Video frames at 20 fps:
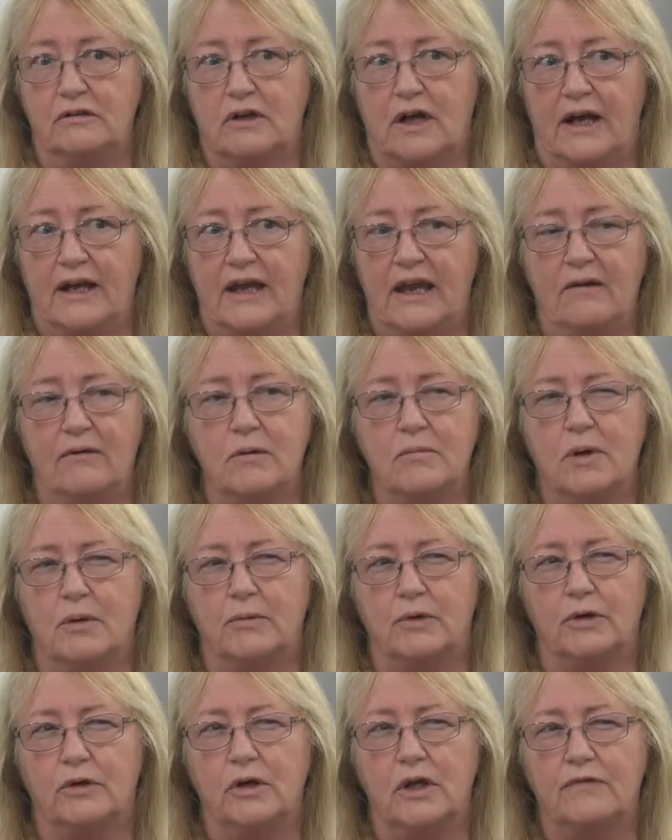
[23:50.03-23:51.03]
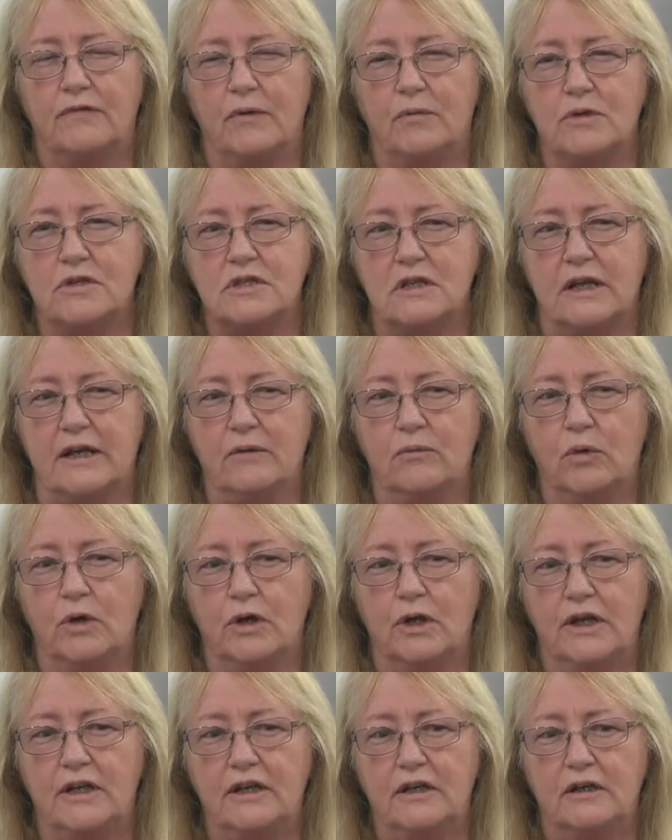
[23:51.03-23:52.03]
I can't remember if it was
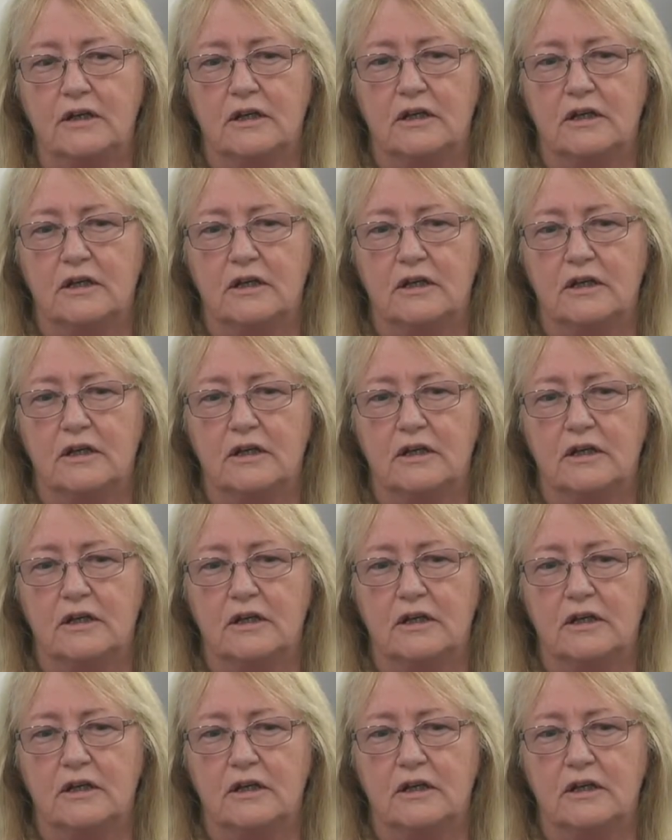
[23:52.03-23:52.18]
Linwood,